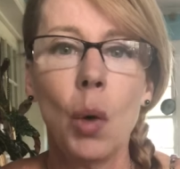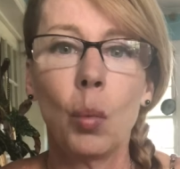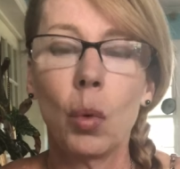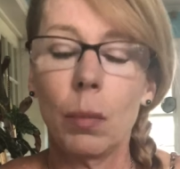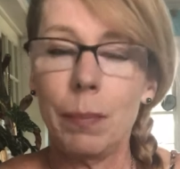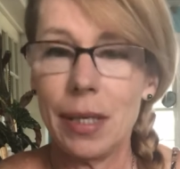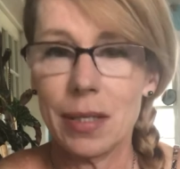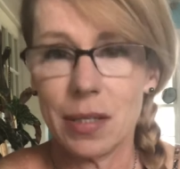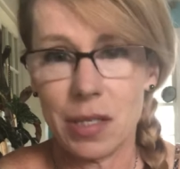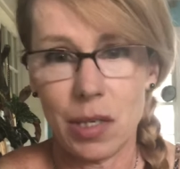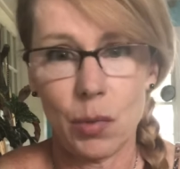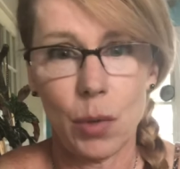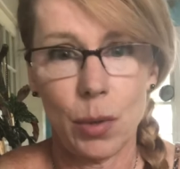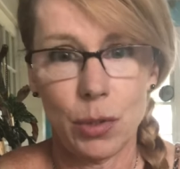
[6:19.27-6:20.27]
will be at
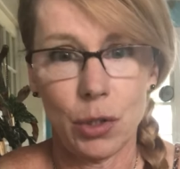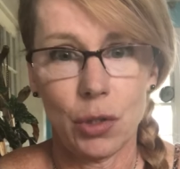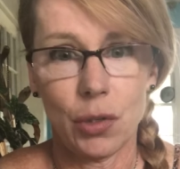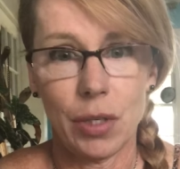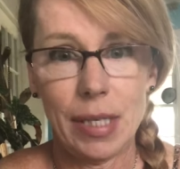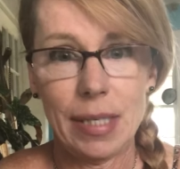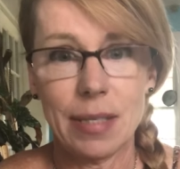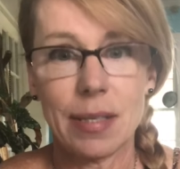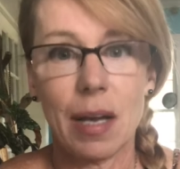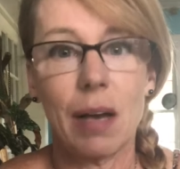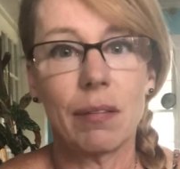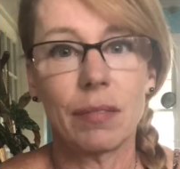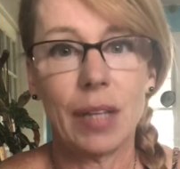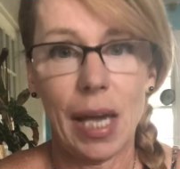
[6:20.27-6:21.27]
0 degrees
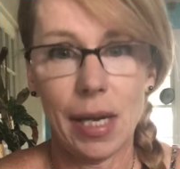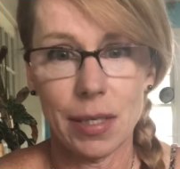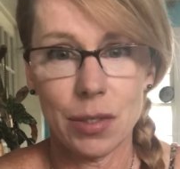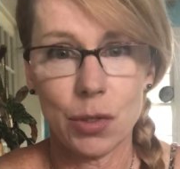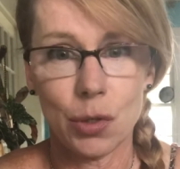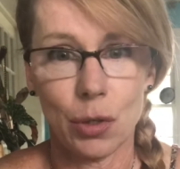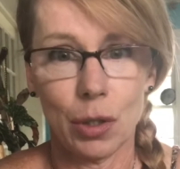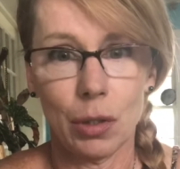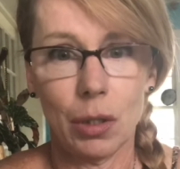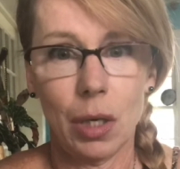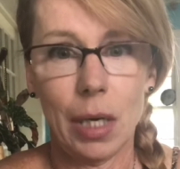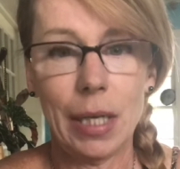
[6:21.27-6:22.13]
of Cancer,